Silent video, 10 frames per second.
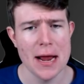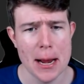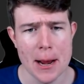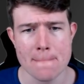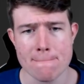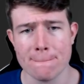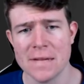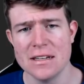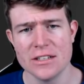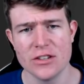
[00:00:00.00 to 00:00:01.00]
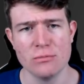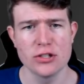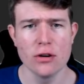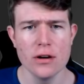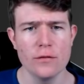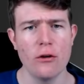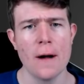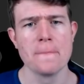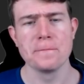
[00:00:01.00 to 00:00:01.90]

So I'm just going for